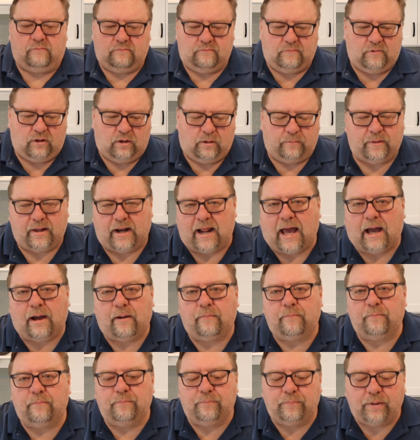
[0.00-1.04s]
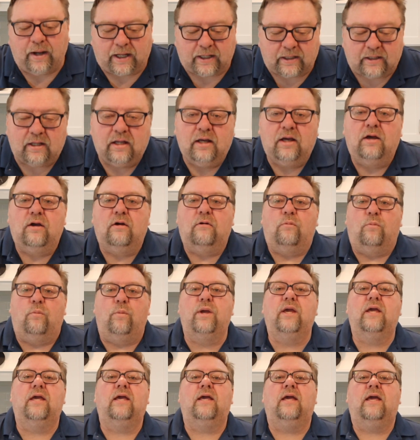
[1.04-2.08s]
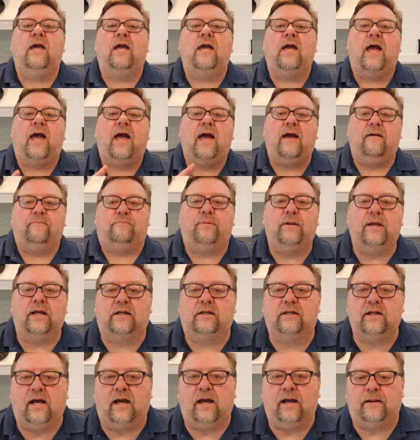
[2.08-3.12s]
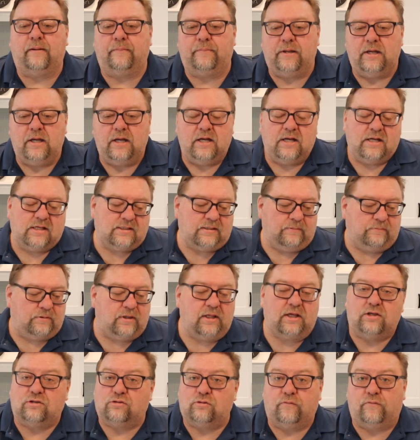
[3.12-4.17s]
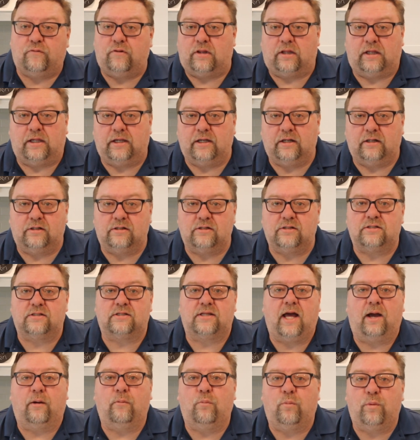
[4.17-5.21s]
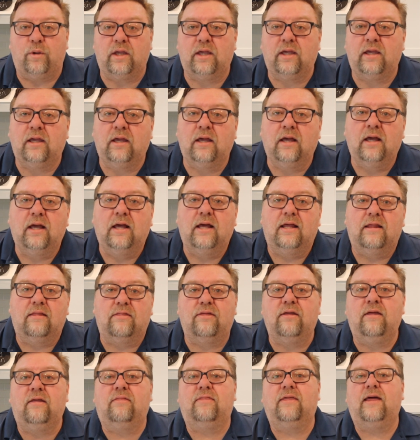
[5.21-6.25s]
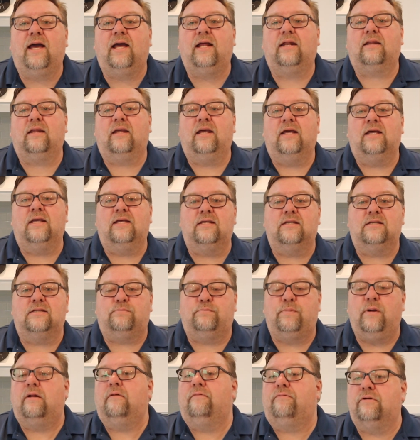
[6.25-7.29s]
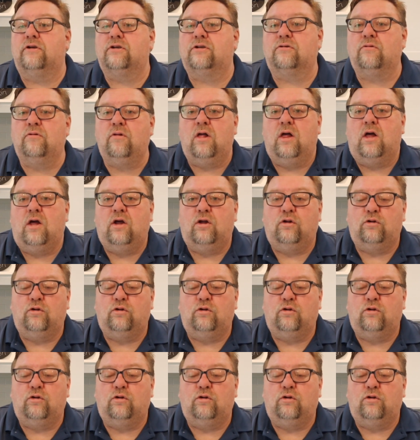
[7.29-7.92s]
little bit out, but we have picked up some things over the years that we think that is beneficial